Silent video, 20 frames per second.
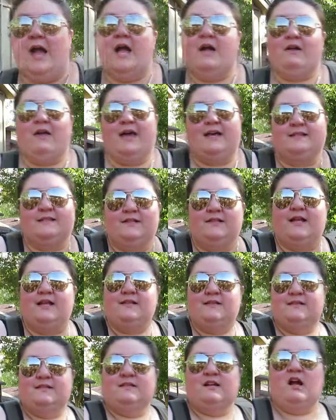Okay, so
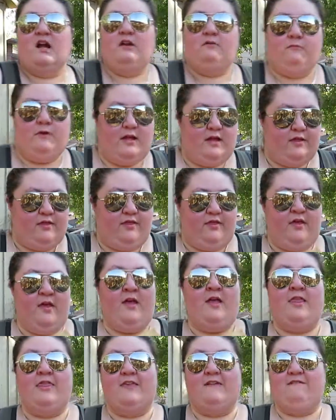let's start with
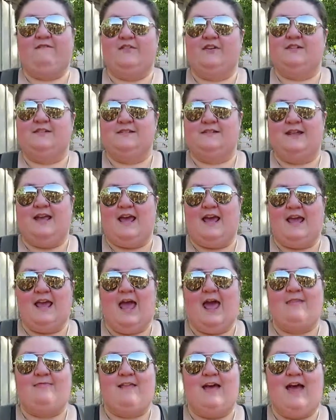the first thing,
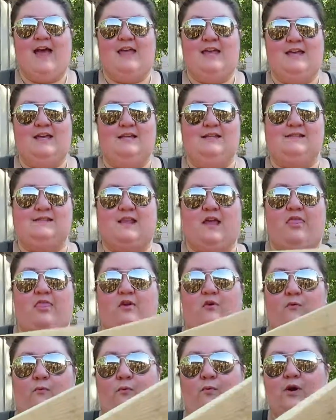and that is
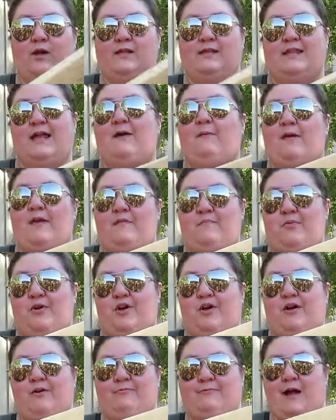the wood that we
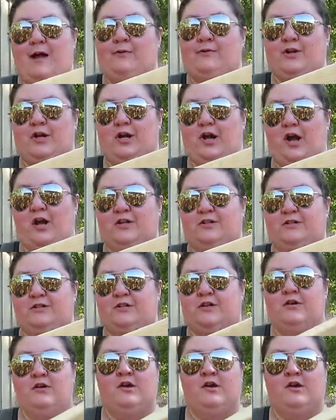put around our garden.